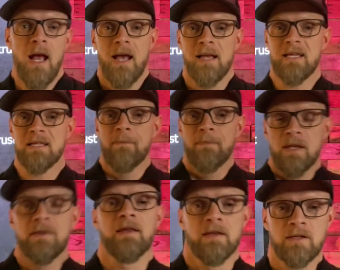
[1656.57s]
He said,
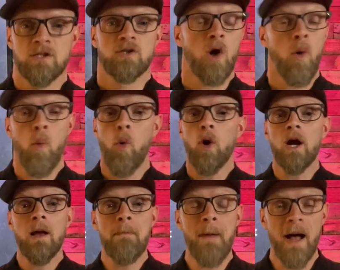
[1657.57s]
don't
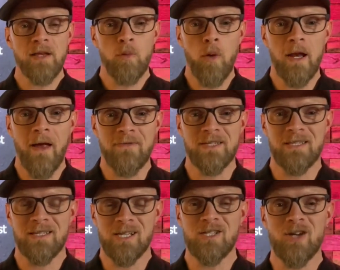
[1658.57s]
worry about the what
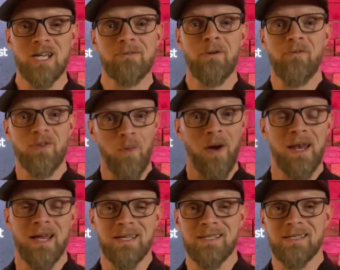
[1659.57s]
ifs. Just trust me with the what
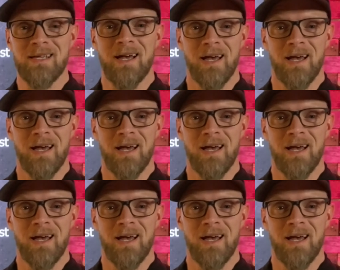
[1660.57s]
is.